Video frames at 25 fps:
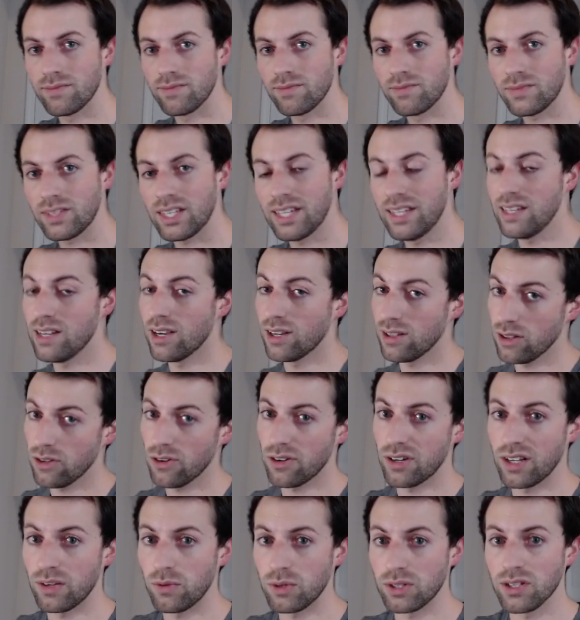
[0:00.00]
key on
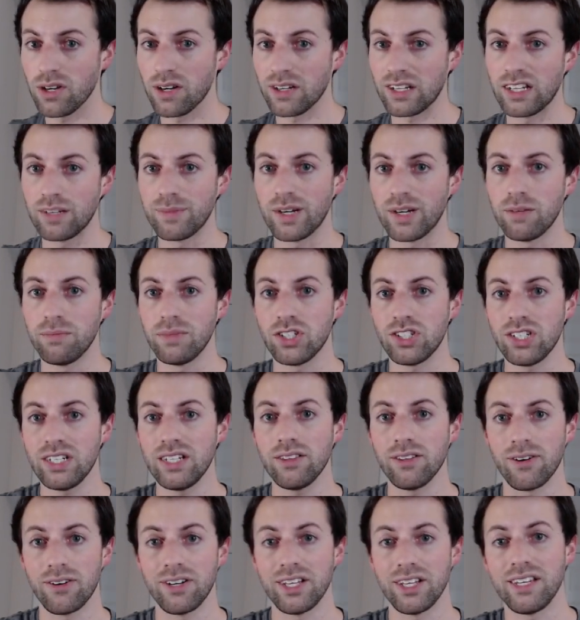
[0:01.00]
learning, we're talking about machine
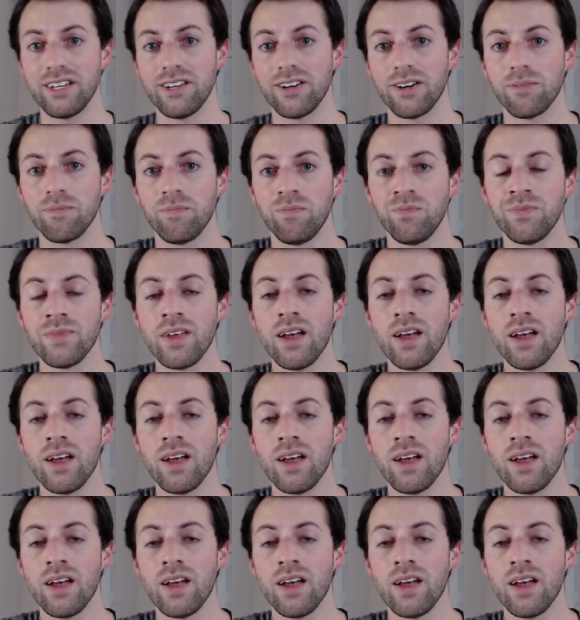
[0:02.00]
learning here,